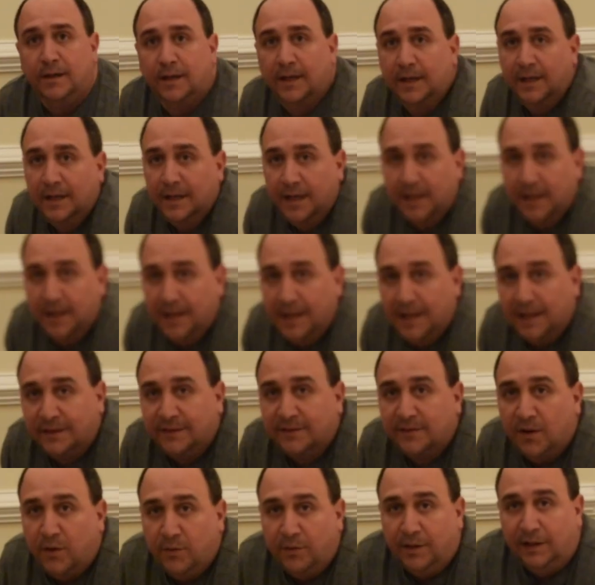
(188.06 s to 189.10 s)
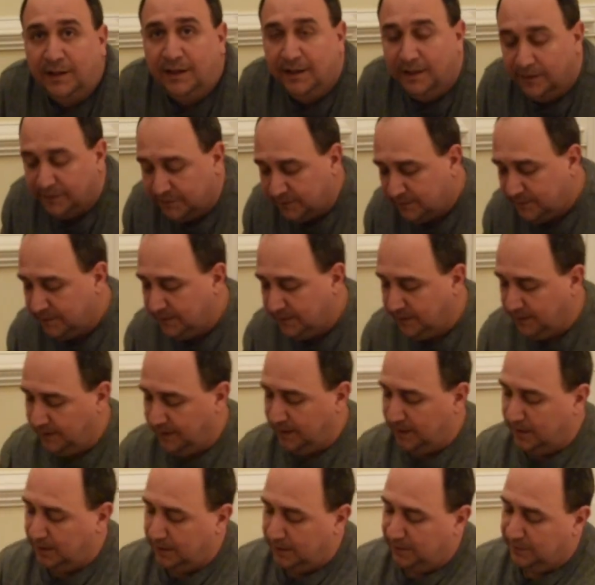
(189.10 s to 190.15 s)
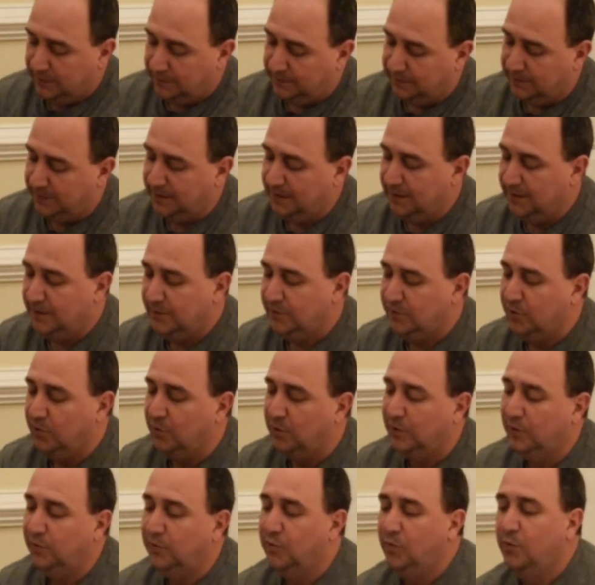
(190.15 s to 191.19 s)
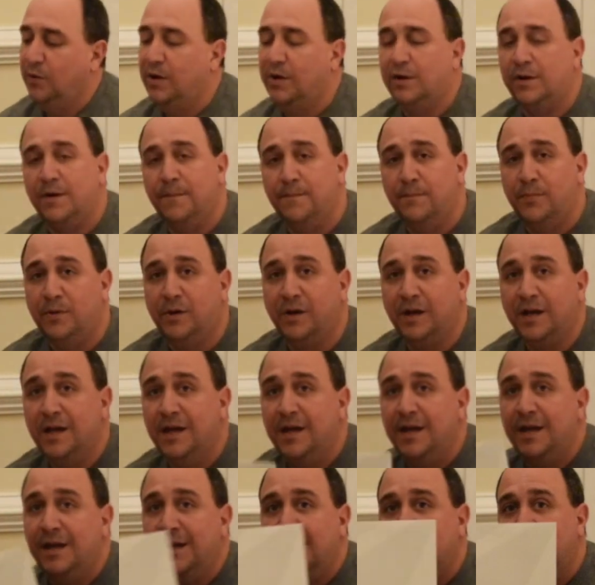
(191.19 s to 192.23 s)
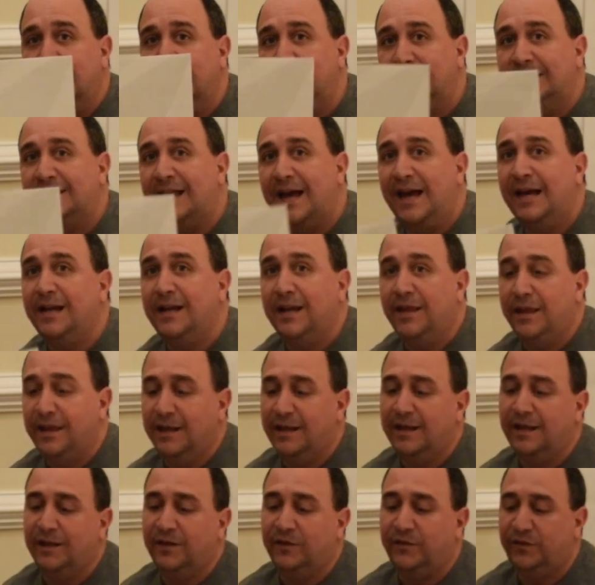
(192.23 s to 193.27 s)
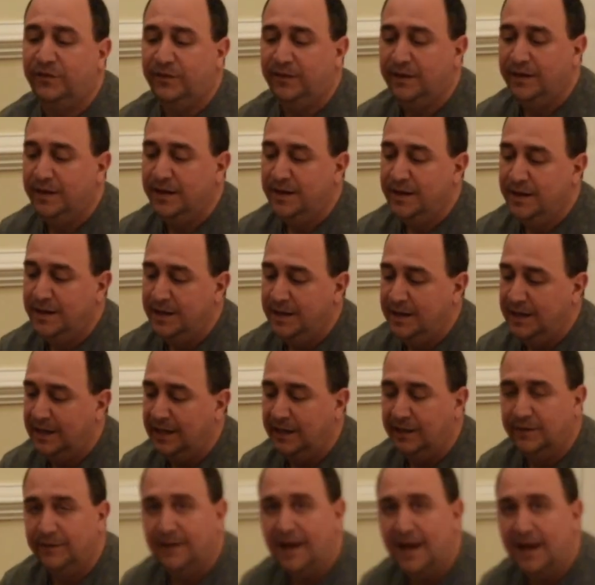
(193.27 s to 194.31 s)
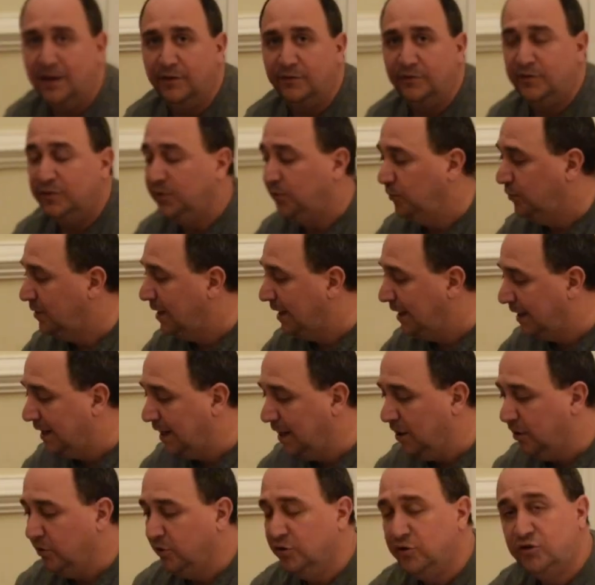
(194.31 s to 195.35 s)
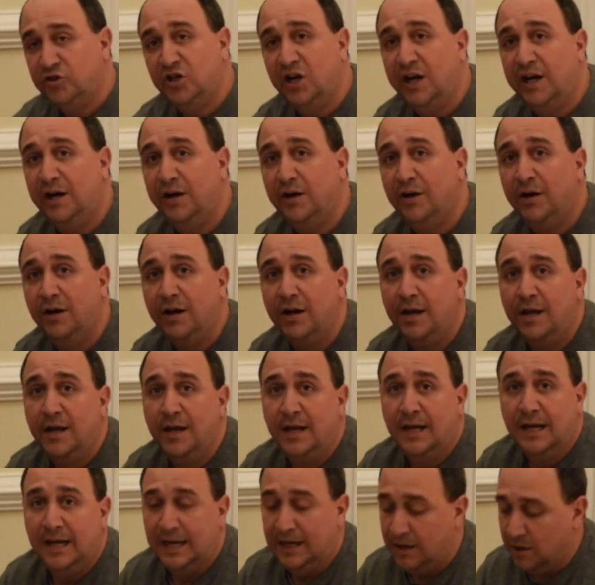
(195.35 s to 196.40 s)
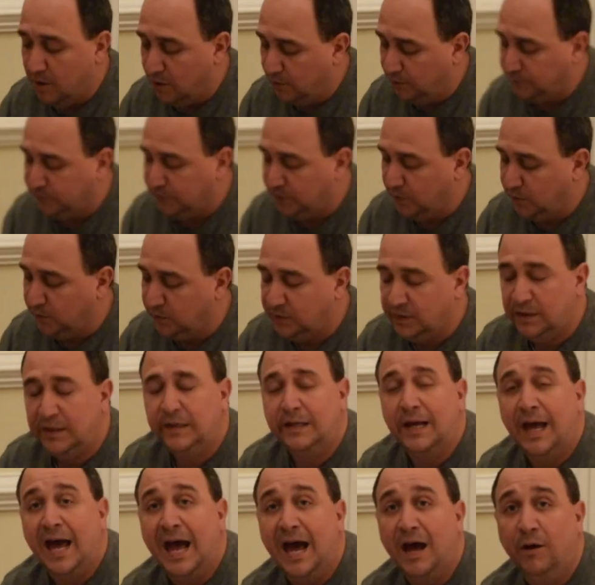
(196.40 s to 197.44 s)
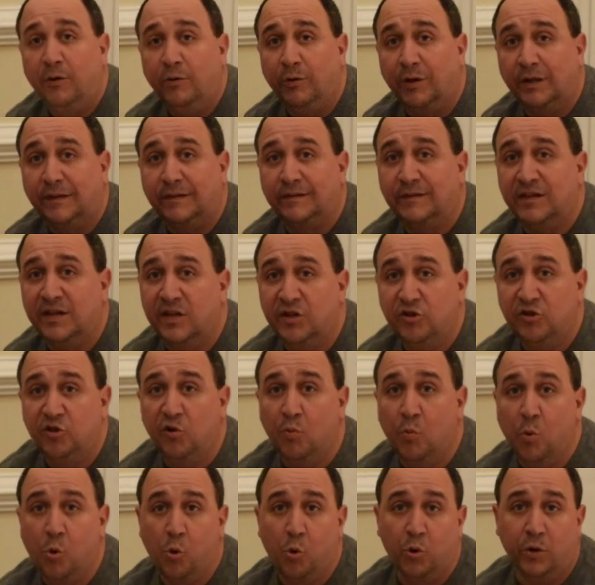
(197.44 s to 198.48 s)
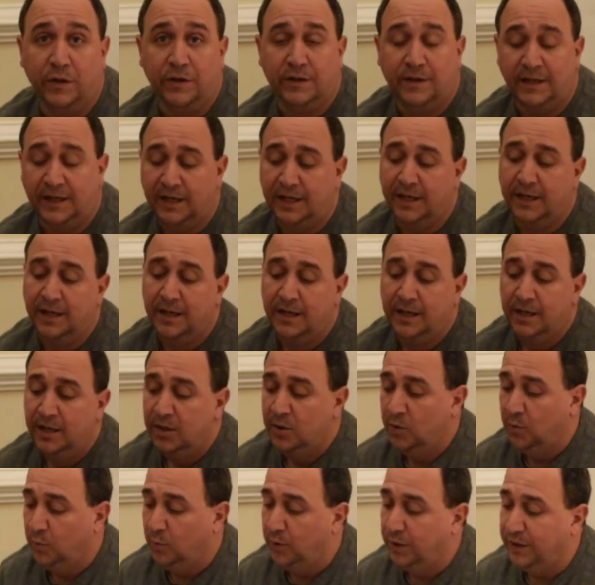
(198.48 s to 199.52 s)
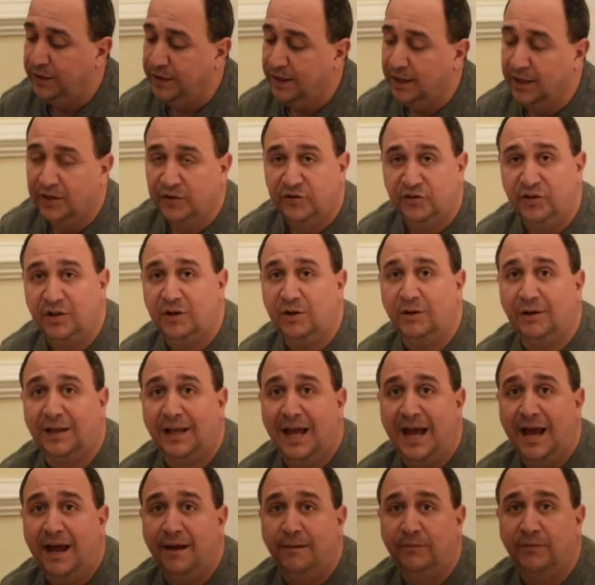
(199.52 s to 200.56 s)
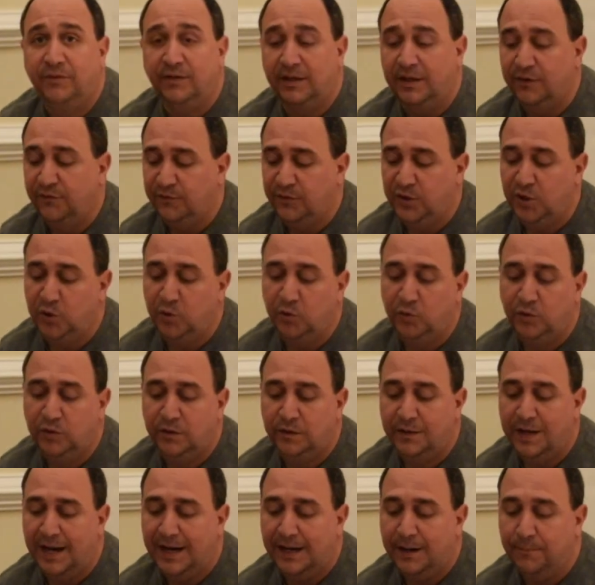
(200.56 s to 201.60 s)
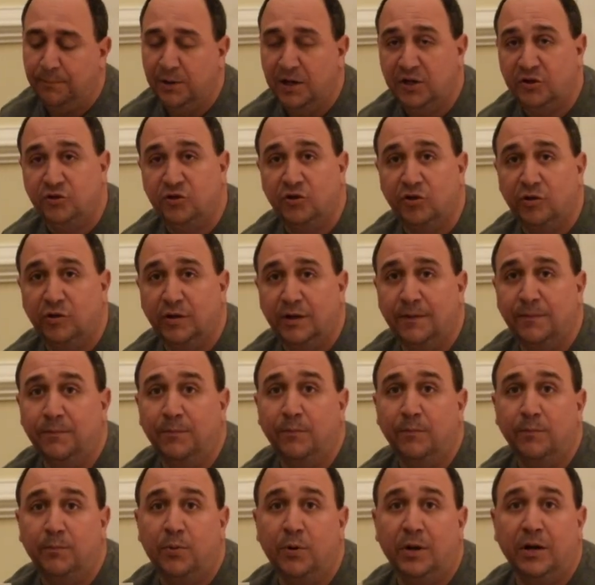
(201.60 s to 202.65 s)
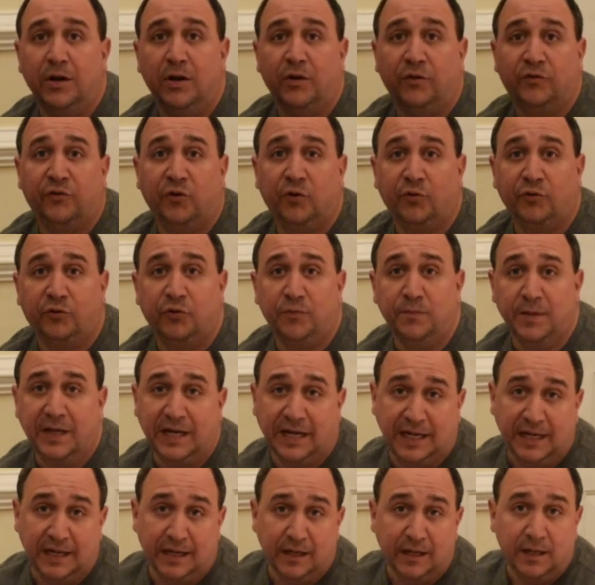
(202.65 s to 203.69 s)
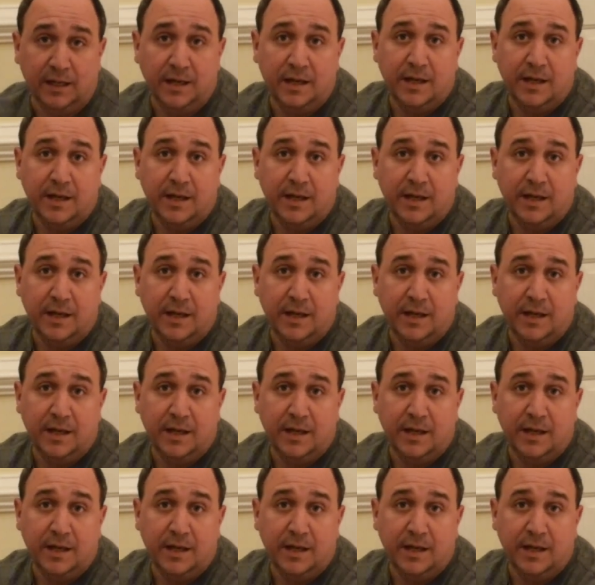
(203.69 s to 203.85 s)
All right. Next on the list is your little welcome book. Inside of this is how to take care of your chair, and also how to extend your warranty. With Secretlab, if you take a picture, if you put it on social media